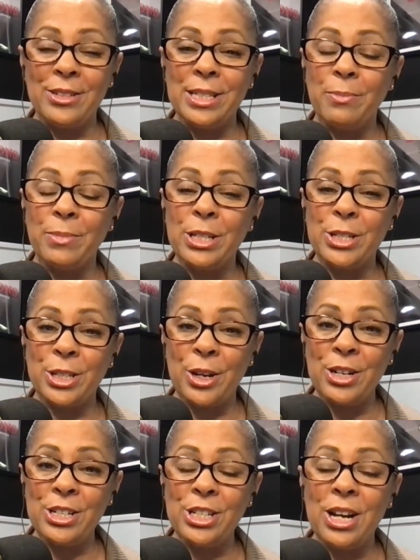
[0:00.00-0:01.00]
Simply
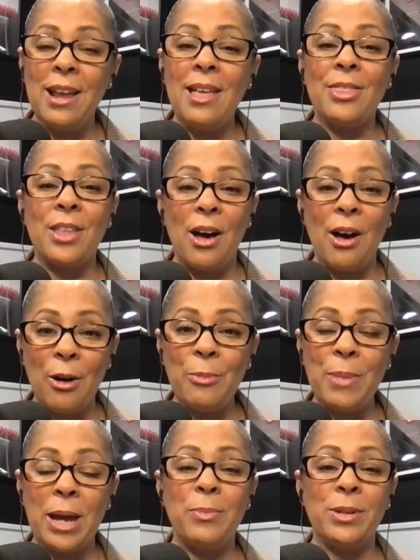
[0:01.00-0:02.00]
search the Hull
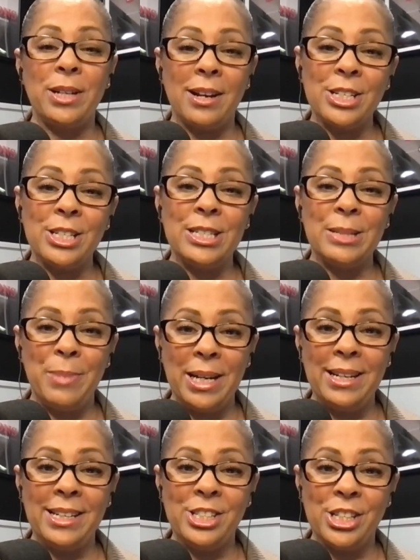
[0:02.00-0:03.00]
Bay Productions
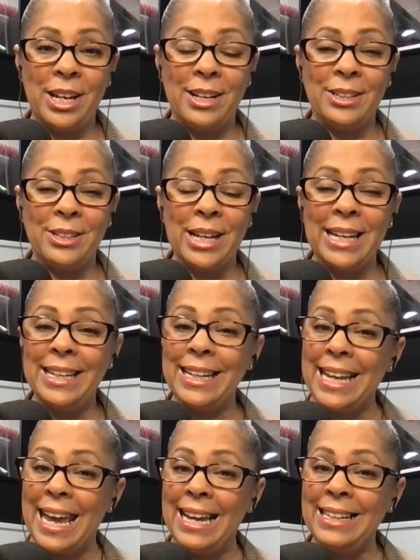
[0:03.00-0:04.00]
Media channel. And
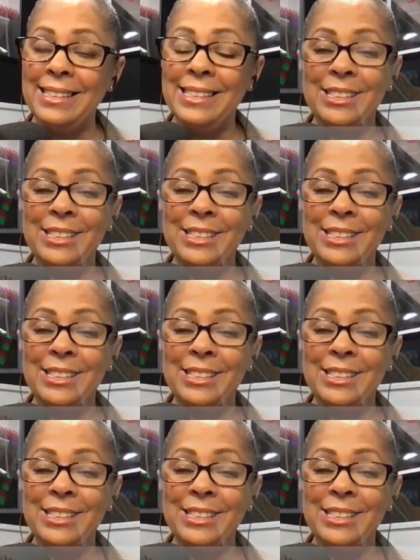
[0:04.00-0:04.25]
again,